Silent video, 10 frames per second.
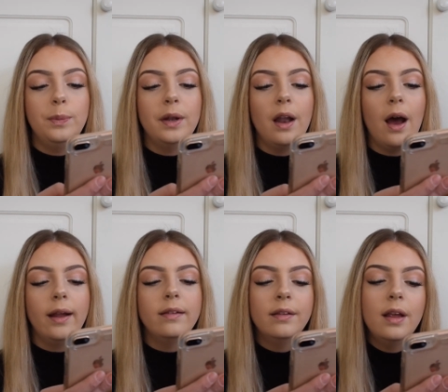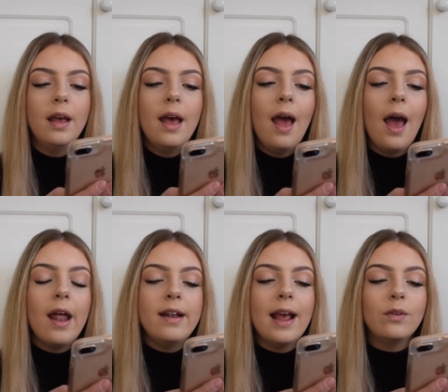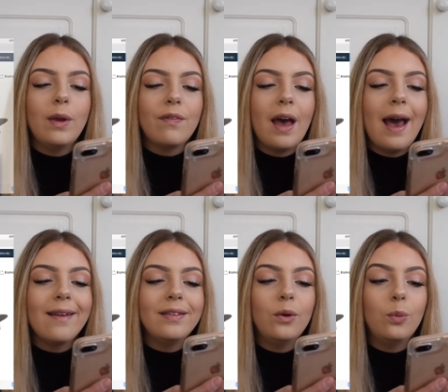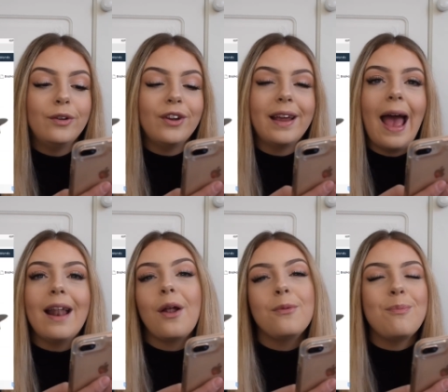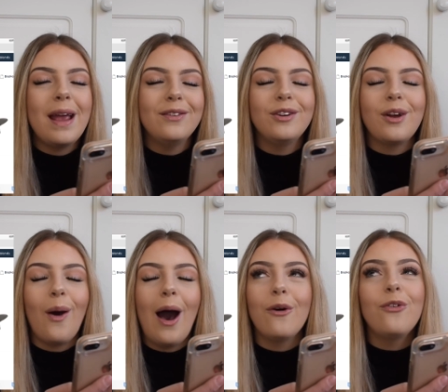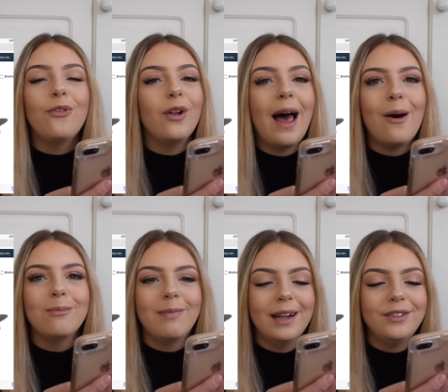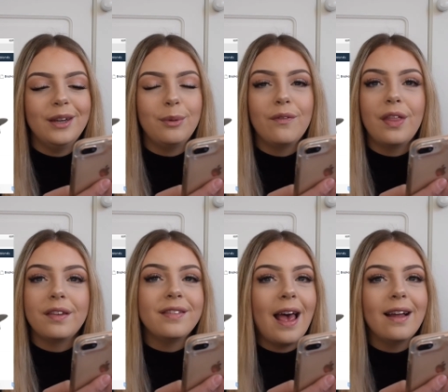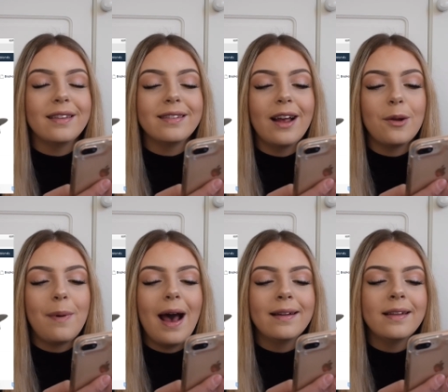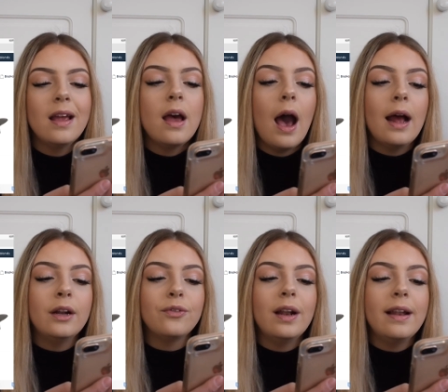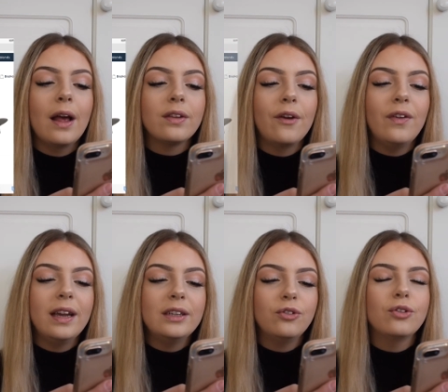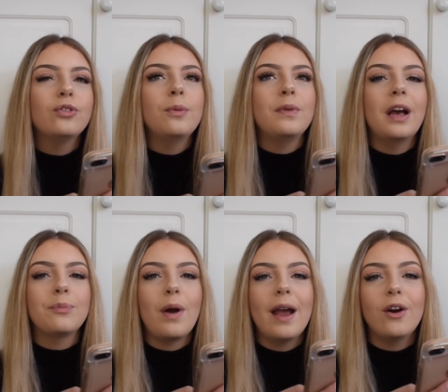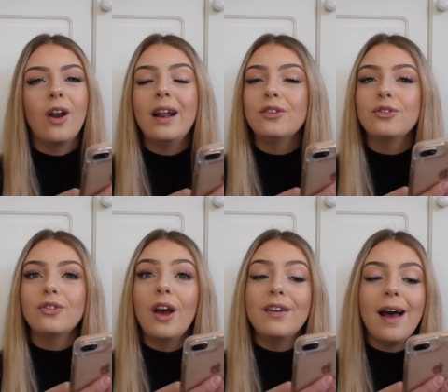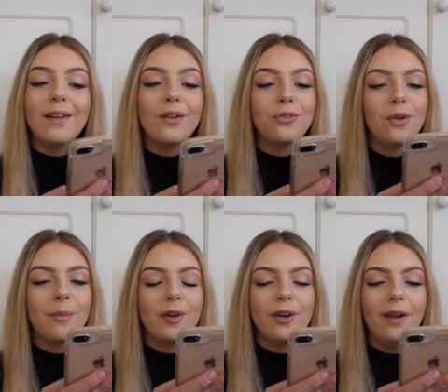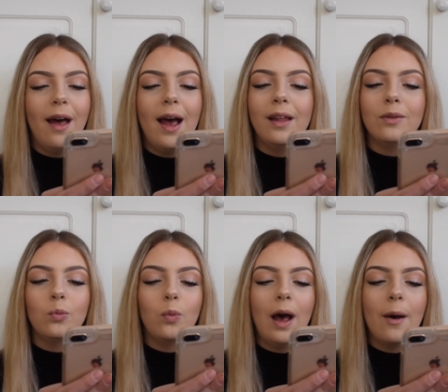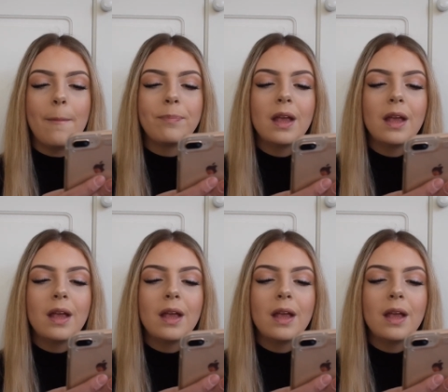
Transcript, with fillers: nice. And next we have the Hatsilk, which again makes it go out full out matchy with the set and the saddle pads, and it's really nice. So I think it's just super nice bright colour, and it's such a nice summery colour as well.